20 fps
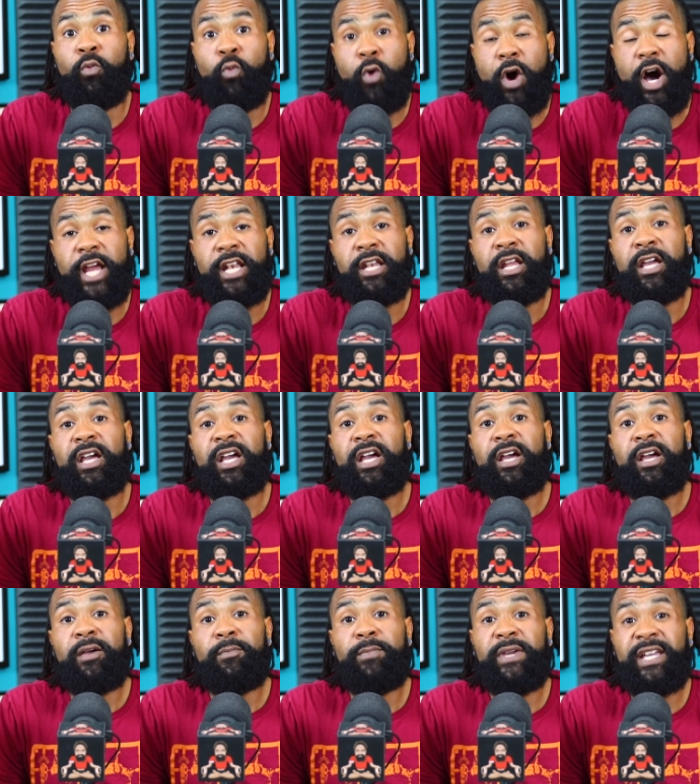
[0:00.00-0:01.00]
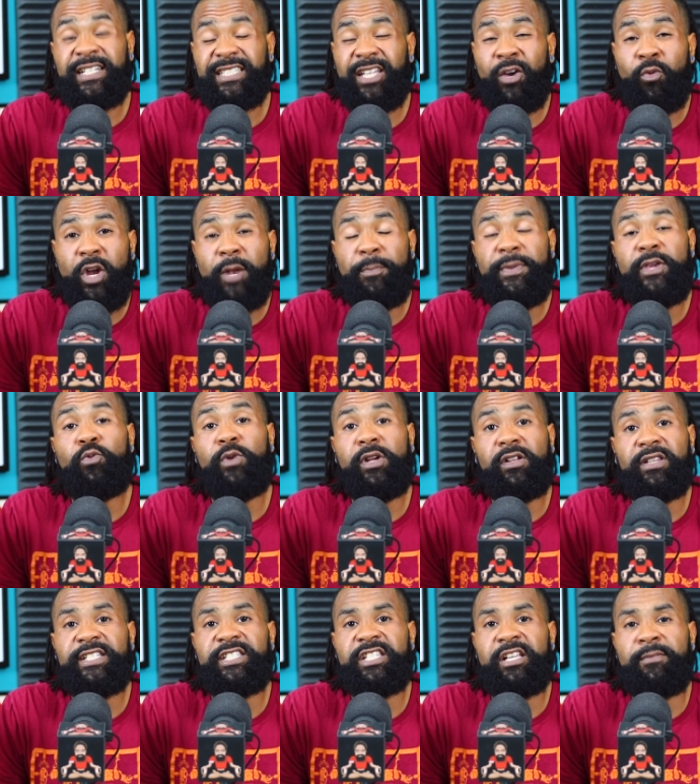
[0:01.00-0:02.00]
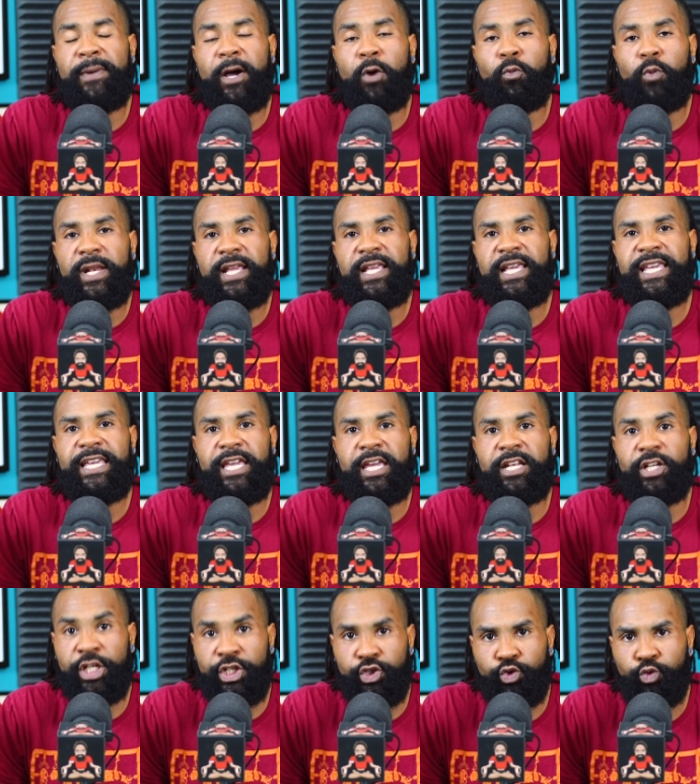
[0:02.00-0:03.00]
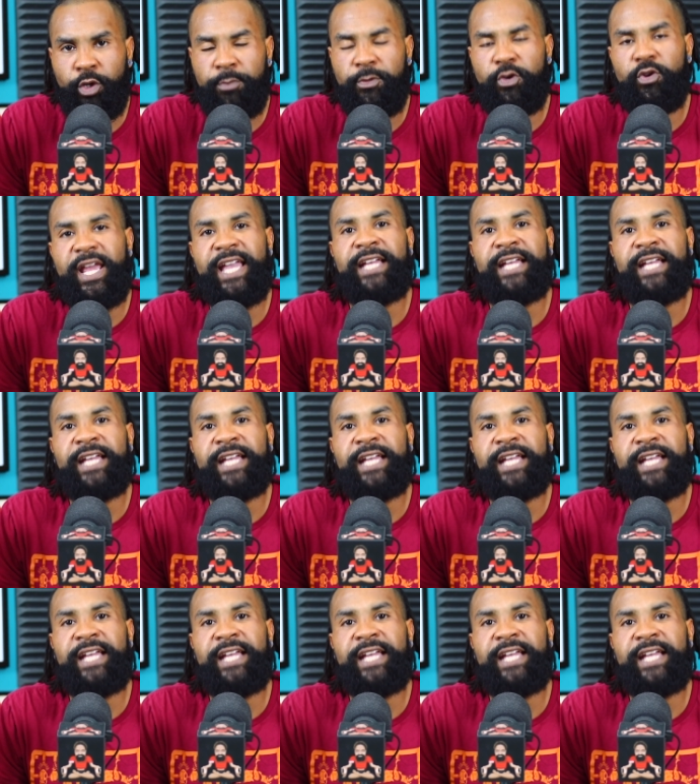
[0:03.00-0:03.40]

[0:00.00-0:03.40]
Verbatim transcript: One, because I want to be realistic about what he can contribute.